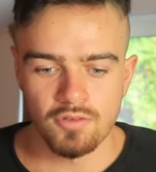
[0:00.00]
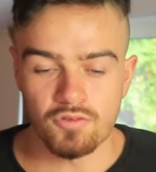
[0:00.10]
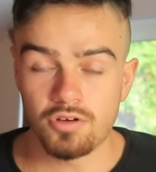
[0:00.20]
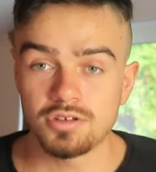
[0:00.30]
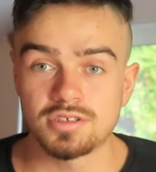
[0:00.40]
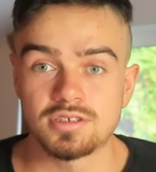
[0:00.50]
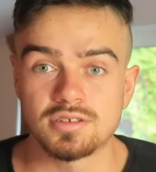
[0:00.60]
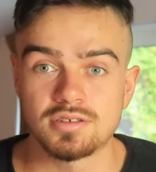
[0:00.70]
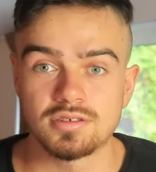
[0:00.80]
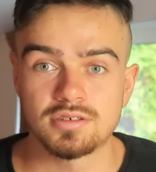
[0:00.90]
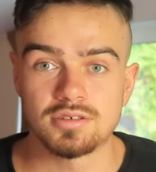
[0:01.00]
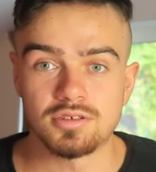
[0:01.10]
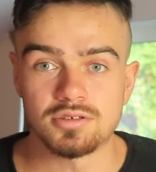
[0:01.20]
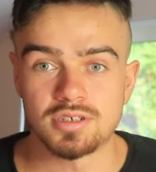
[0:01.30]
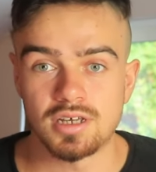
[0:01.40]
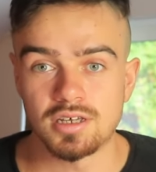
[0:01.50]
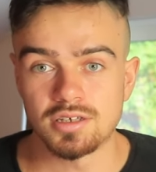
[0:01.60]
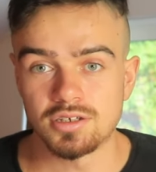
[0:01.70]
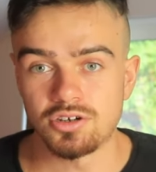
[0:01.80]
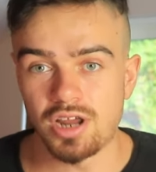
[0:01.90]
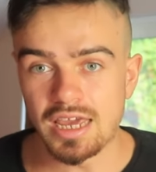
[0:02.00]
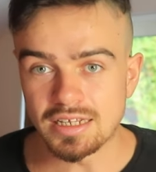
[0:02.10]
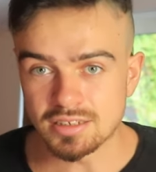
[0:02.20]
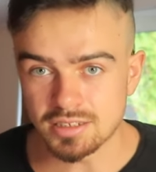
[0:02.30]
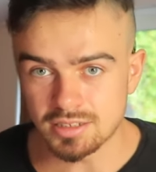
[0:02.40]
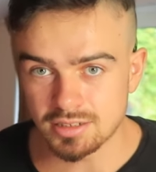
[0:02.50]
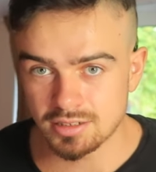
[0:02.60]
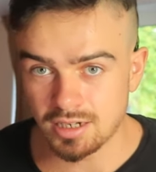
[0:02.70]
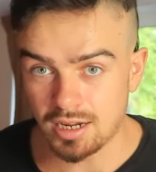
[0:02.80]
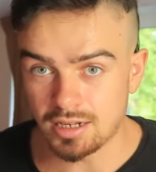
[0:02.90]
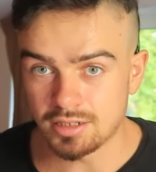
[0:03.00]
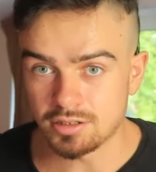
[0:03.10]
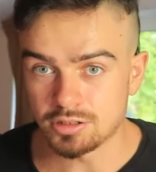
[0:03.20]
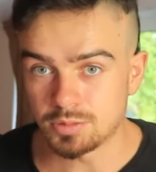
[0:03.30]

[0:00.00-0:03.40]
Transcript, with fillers: first, you're saying you're 18 and your